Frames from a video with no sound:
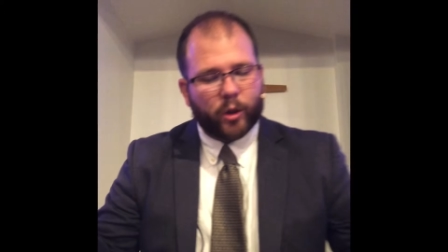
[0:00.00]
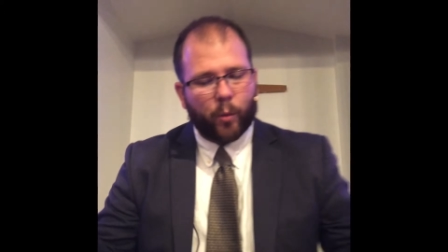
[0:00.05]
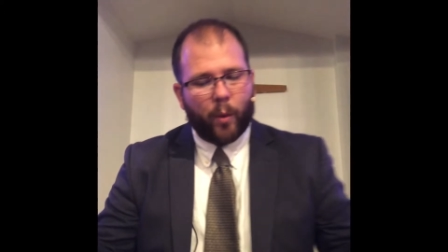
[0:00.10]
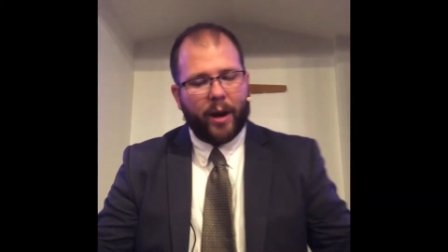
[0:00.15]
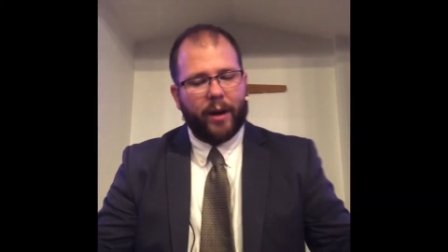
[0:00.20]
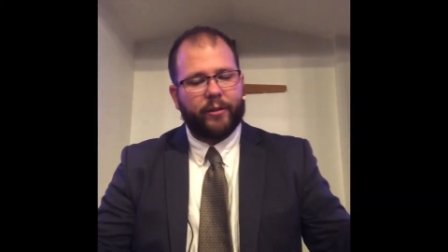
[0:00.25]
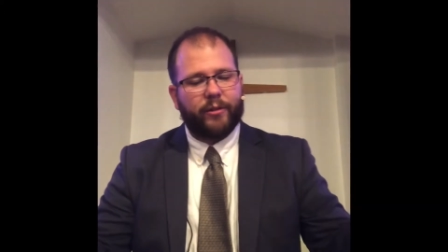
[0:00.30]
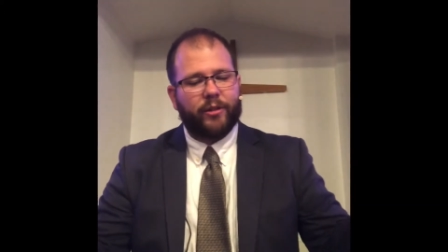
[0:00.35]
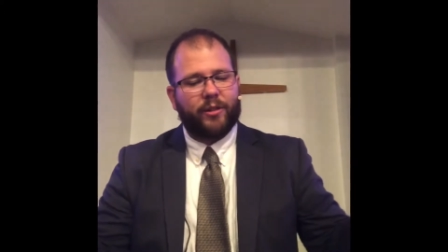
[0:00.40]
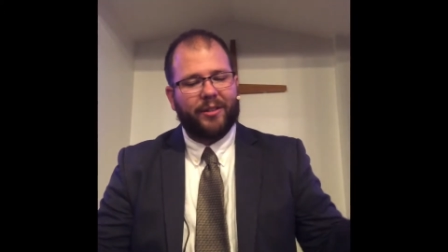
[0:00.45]

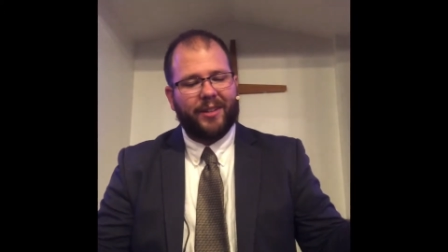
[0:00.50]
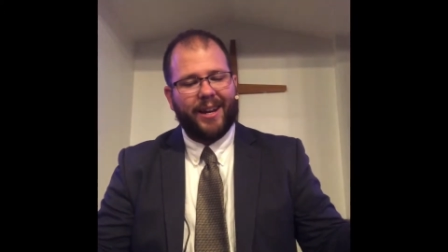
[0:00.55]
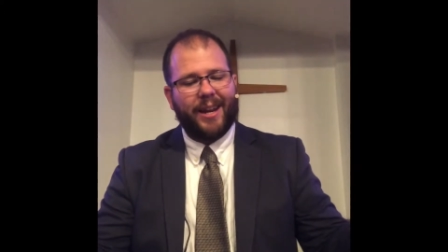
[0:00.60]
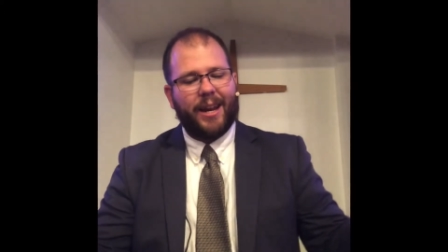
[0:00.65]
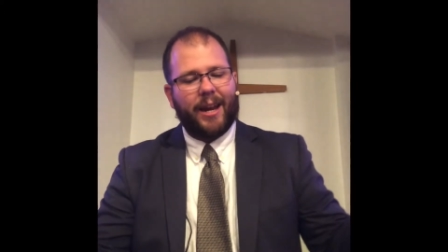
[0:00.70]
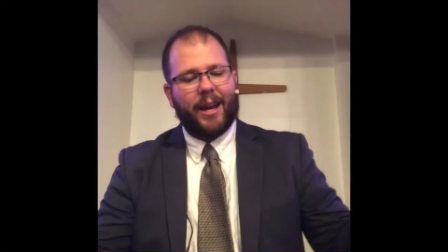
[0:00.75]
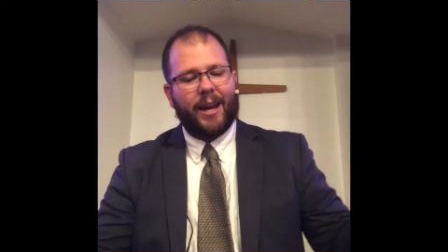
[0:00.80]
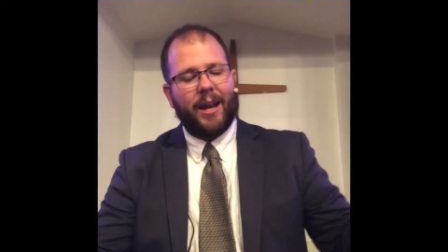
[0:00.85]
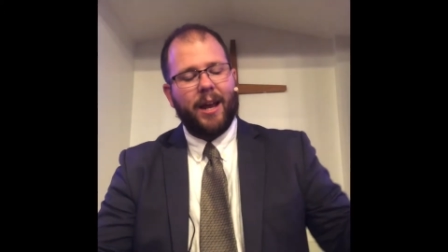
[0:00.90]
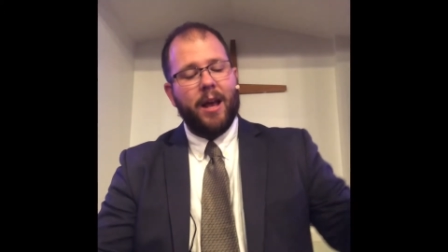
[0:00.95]
we
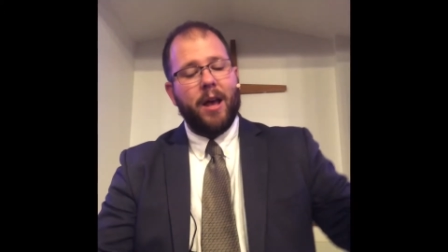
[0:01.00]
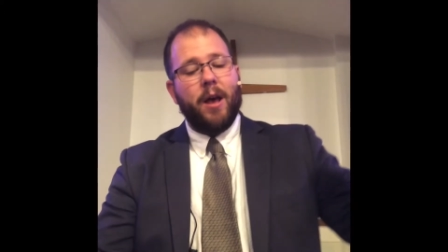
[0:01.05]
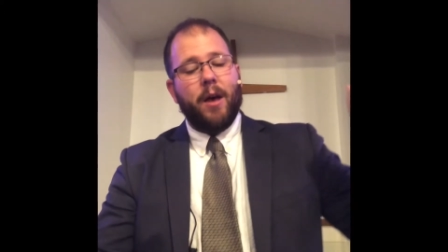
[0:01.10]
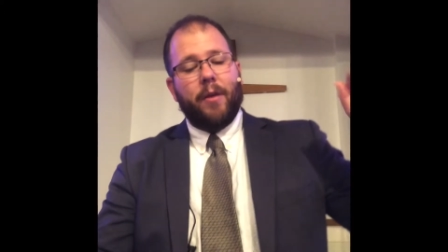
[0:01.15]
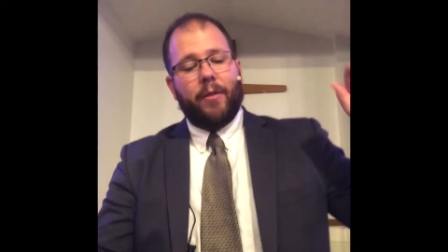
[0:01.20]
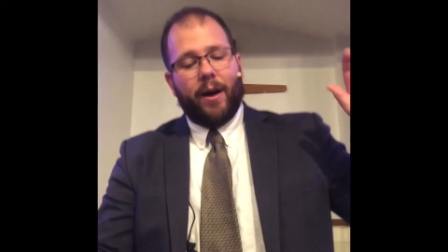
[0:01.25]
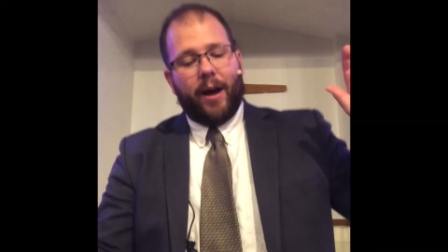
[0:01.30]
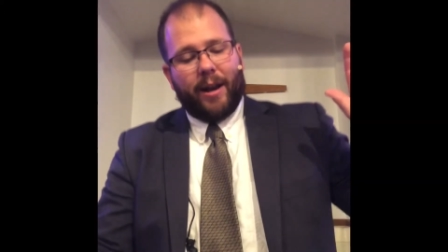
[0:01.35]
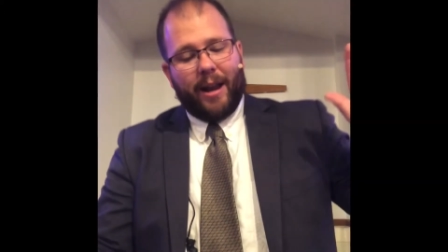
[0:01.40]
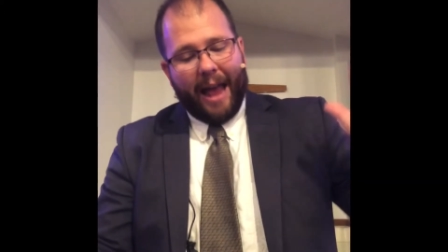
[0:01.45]
see
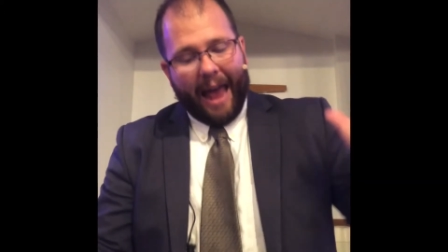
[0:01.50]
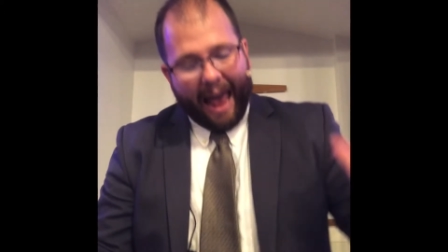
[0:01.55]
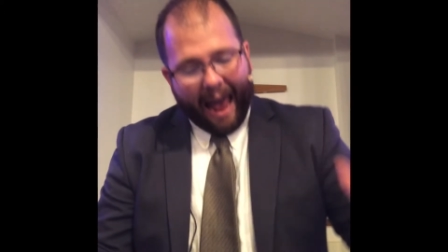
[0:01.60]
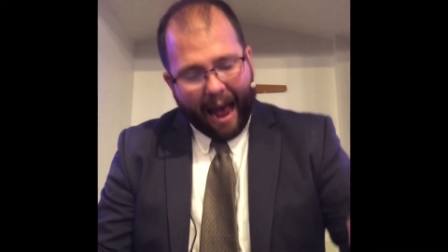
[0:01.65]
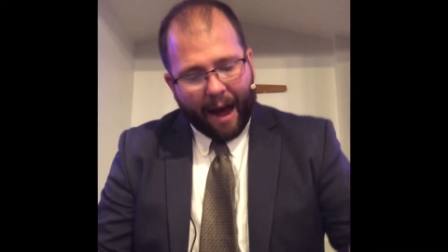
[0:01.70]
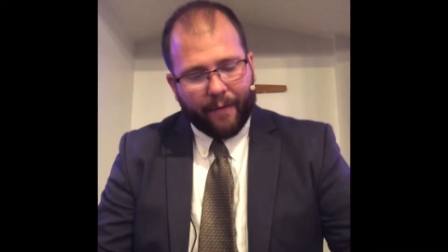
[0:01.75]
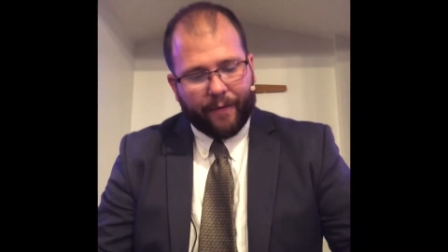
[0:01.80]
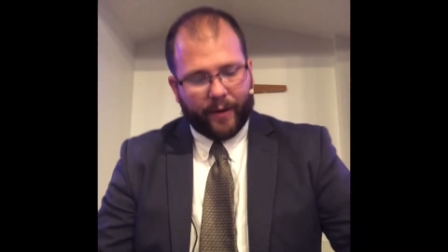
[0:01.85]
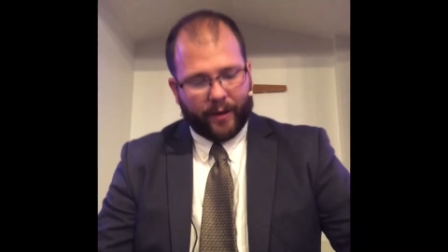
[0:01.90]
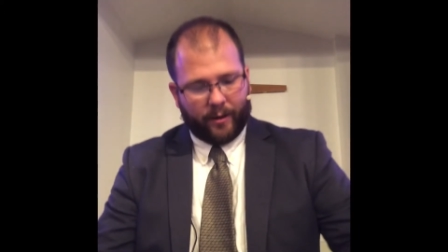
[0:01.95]
that
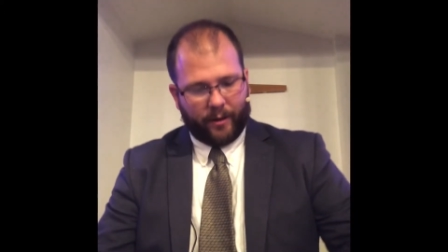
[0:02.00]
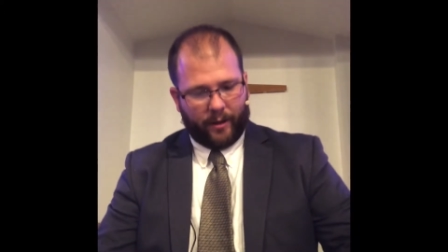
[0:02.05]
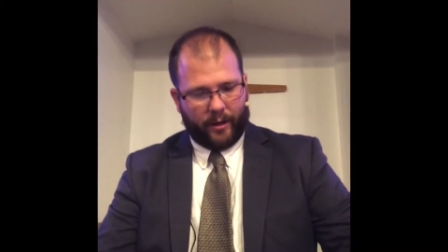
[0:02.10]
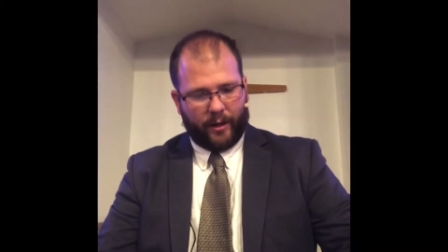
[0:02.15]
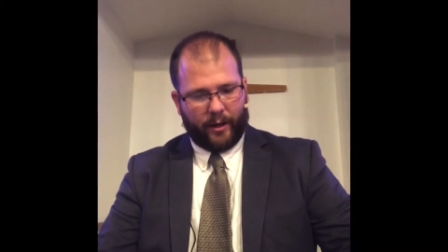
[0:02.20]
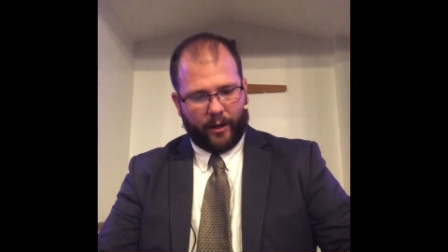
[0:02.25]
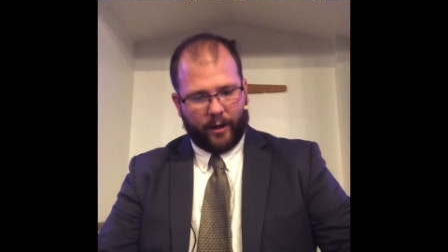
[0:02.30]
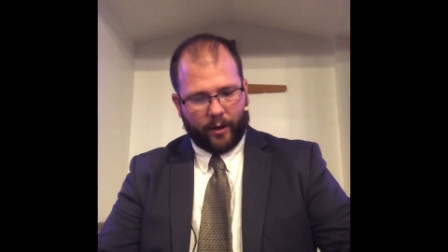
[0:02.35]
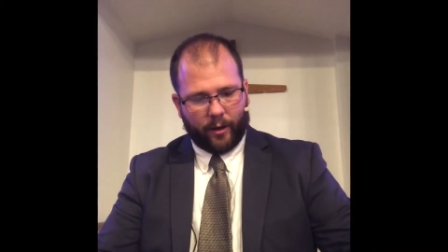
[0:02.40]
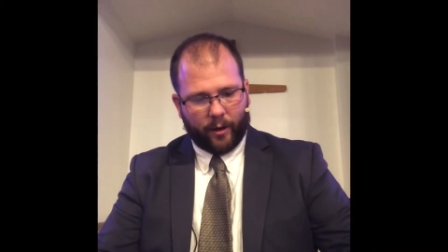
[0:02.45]
heaven
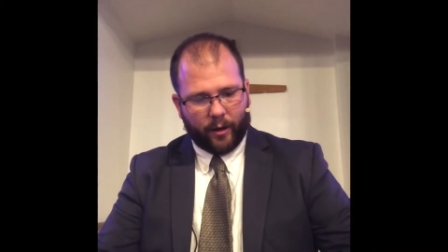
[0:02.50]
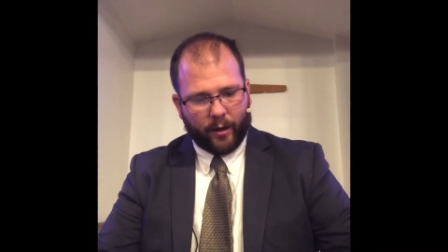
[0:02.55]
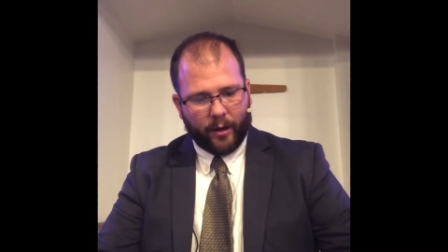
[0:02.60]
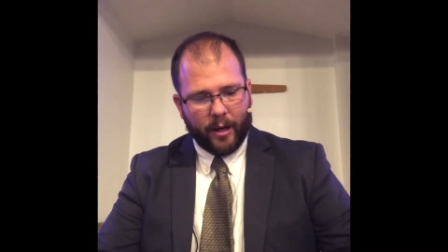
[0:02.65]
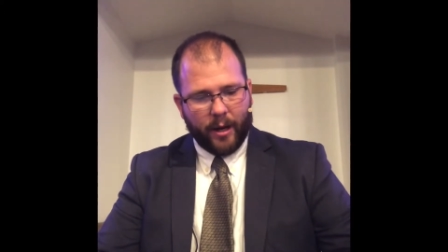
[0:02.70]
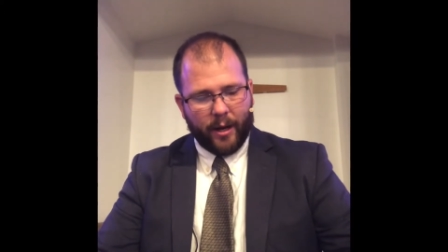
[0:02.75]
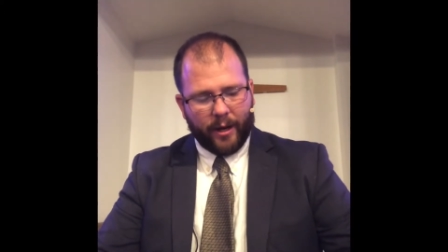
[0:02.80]
here